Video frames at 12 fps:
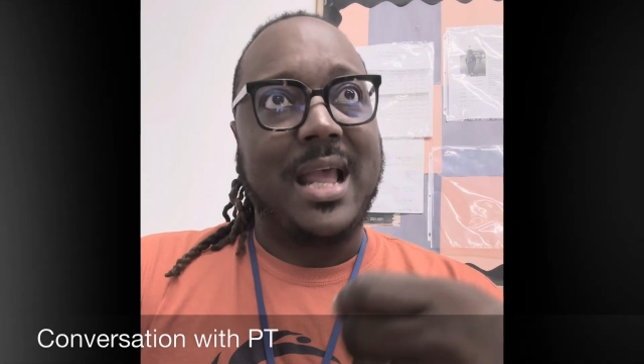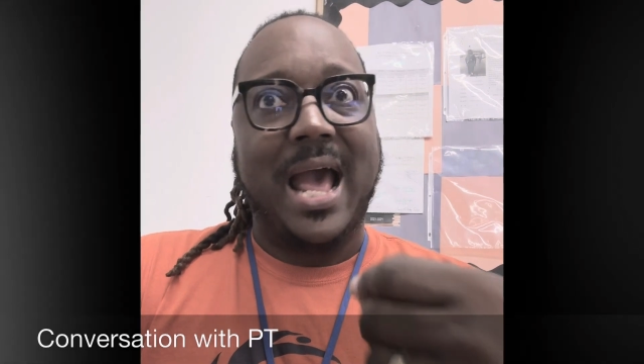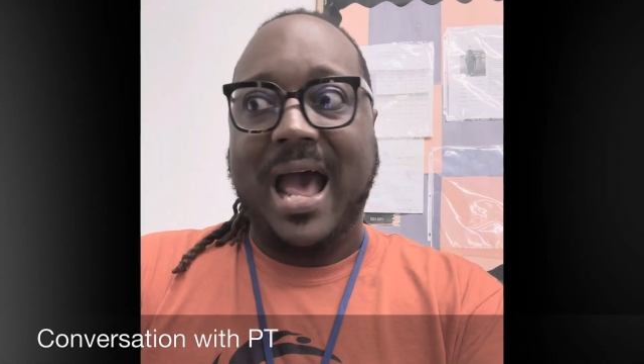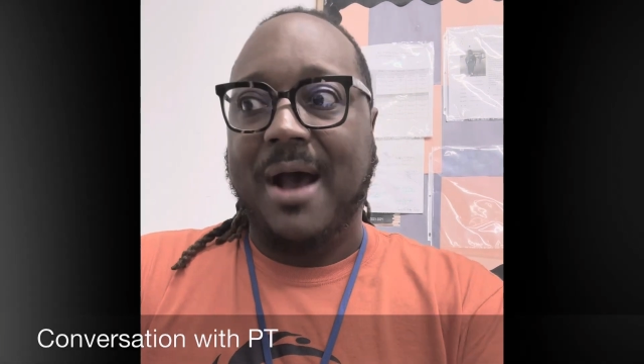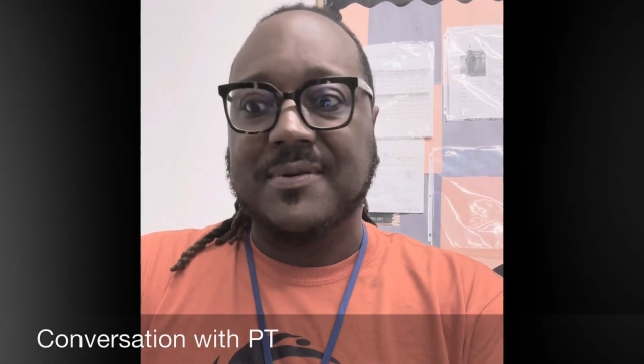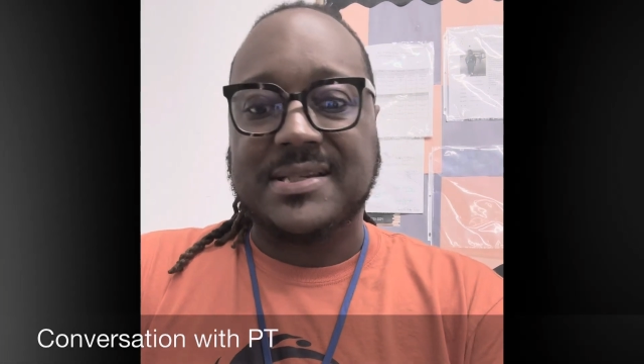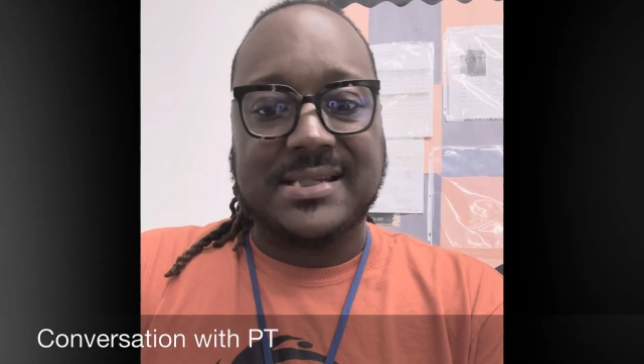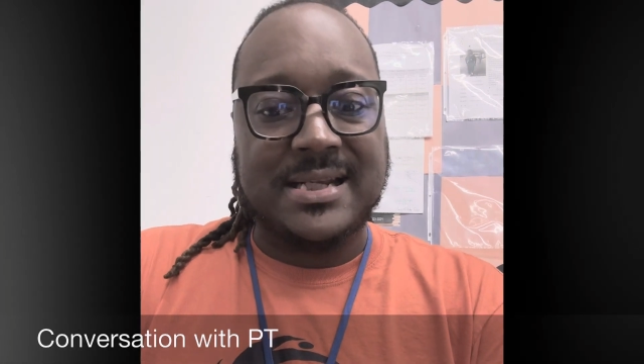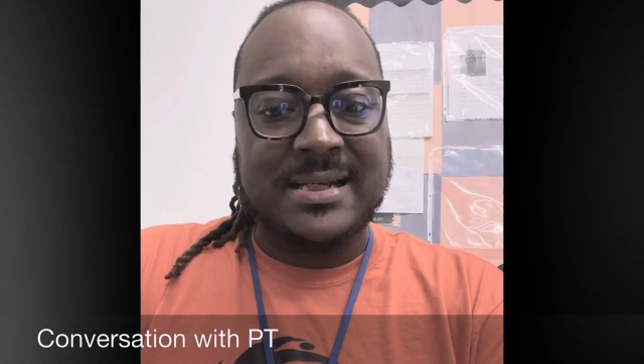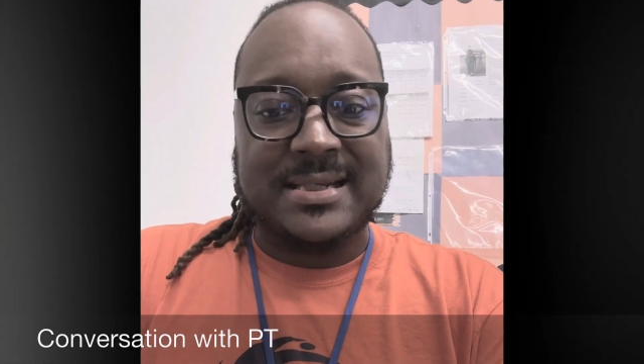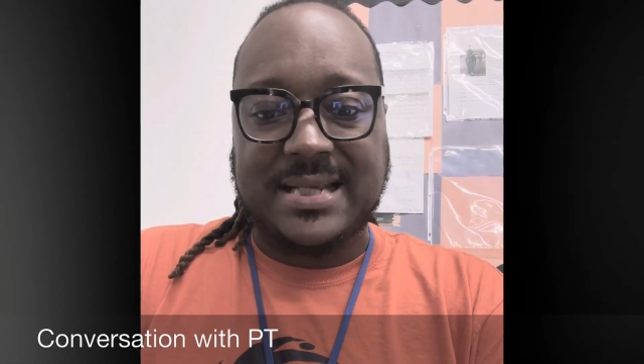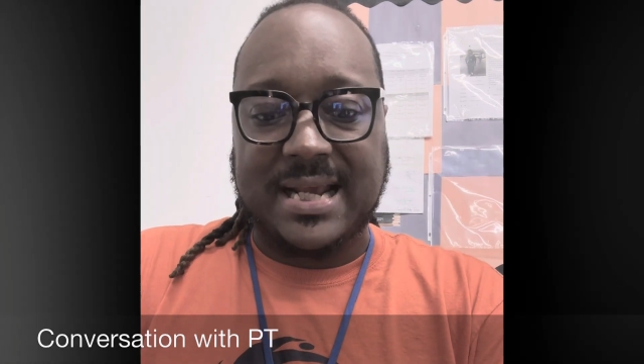I was
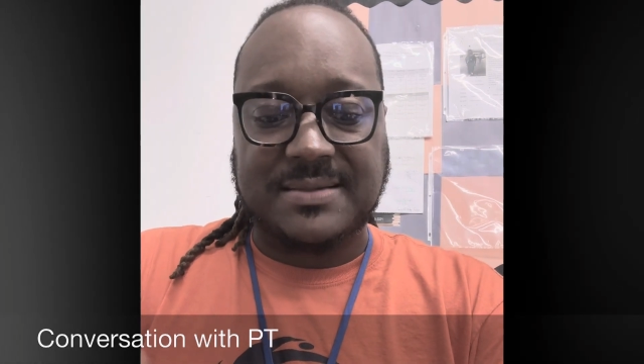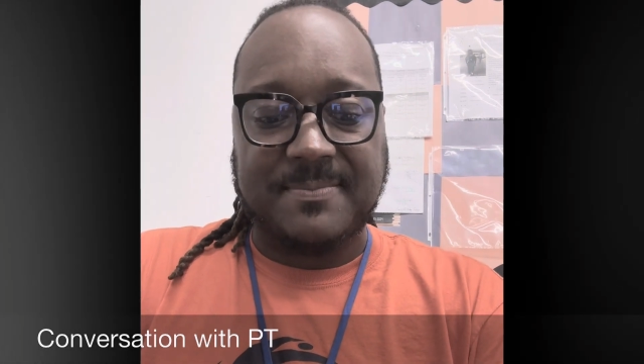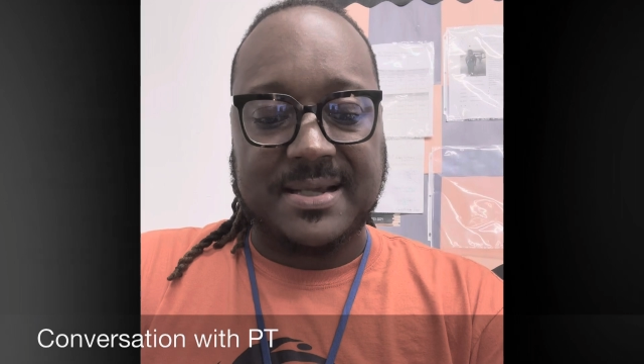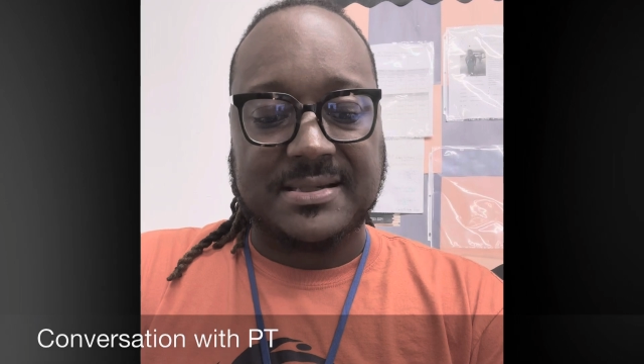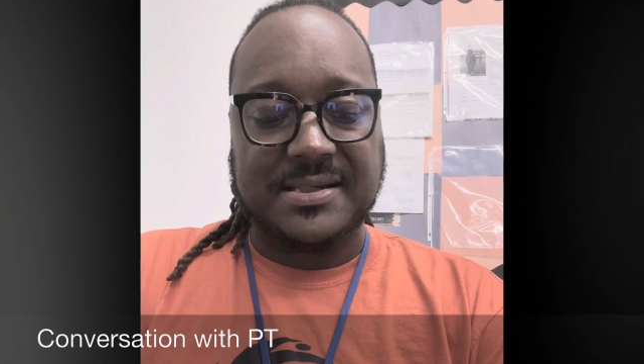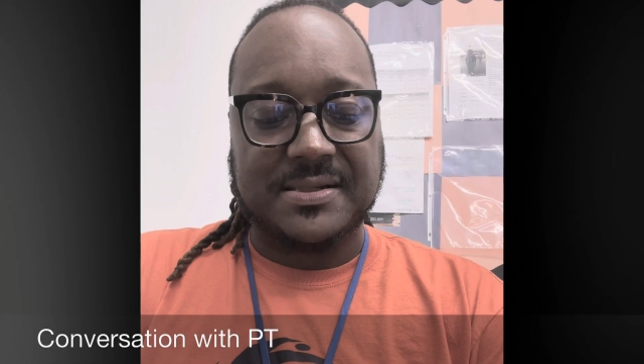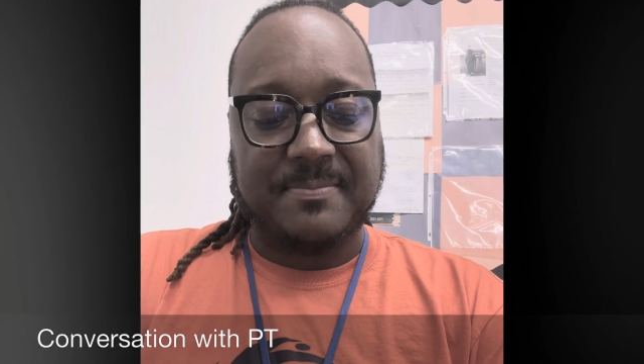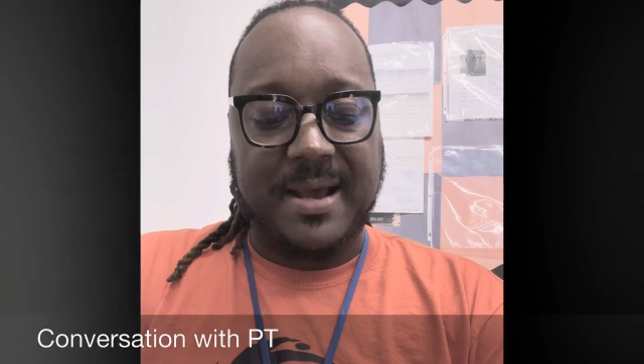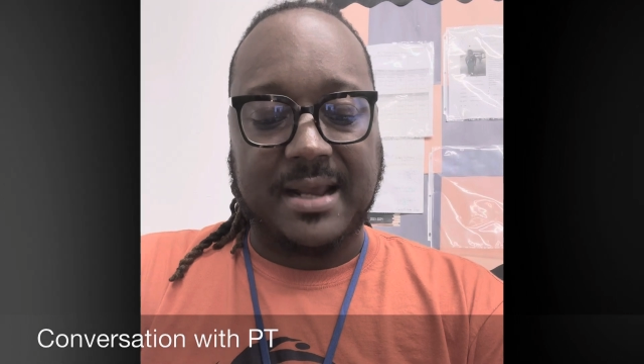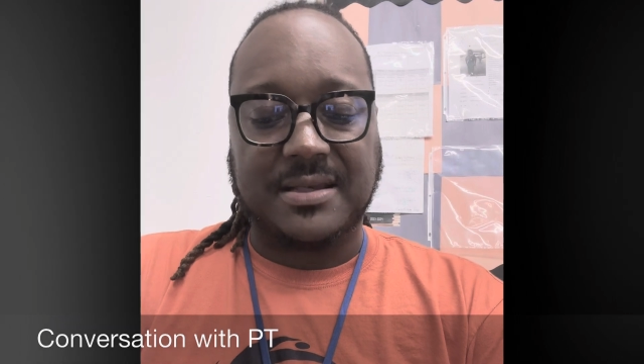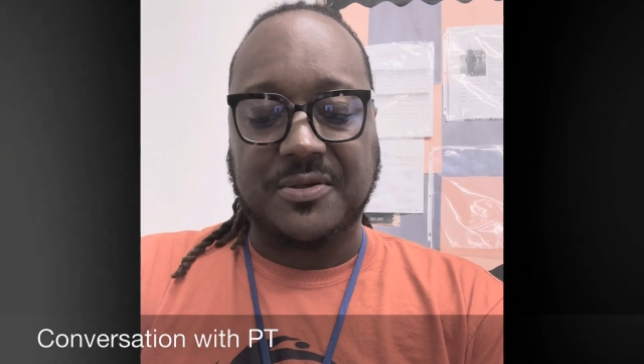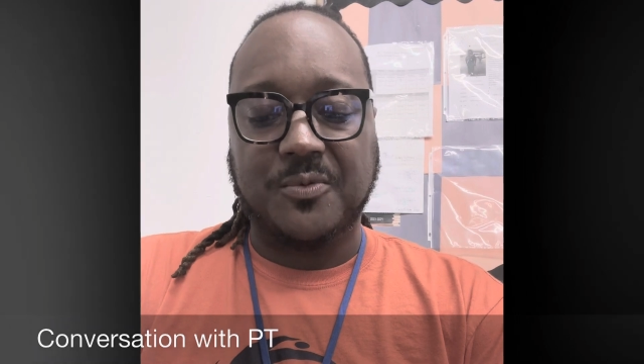sending a text message
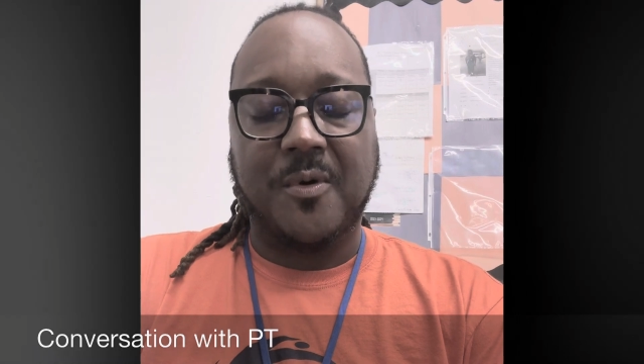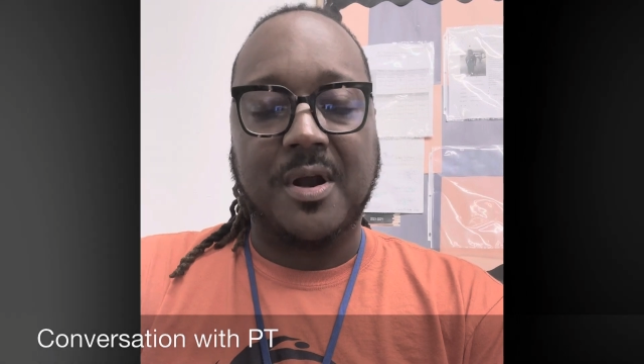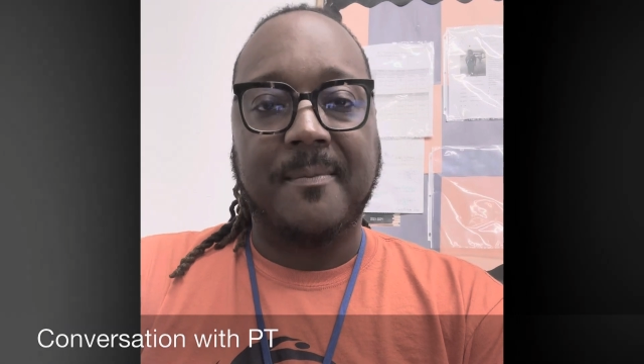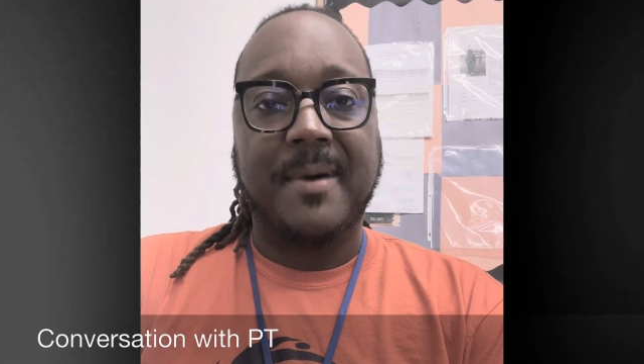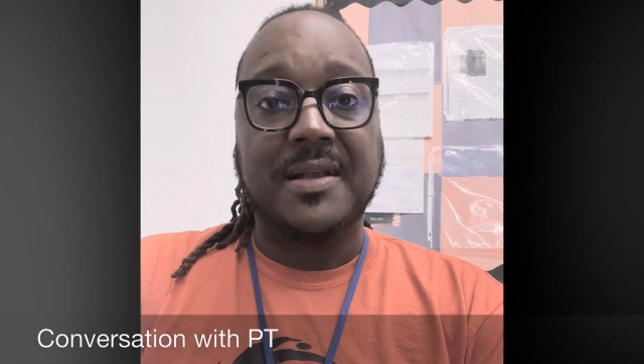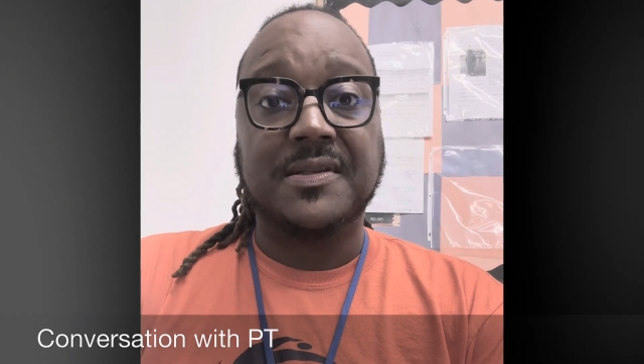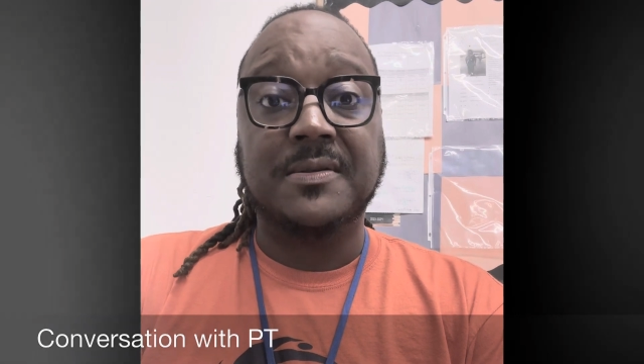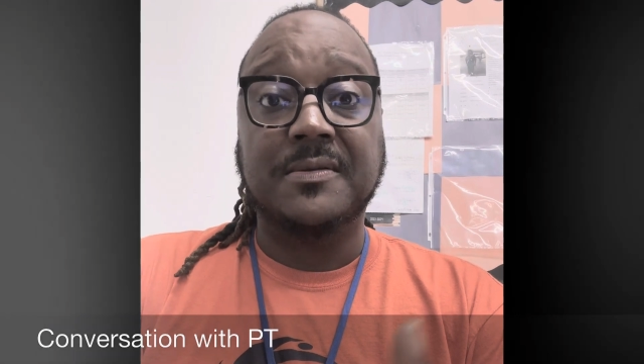back to one of my,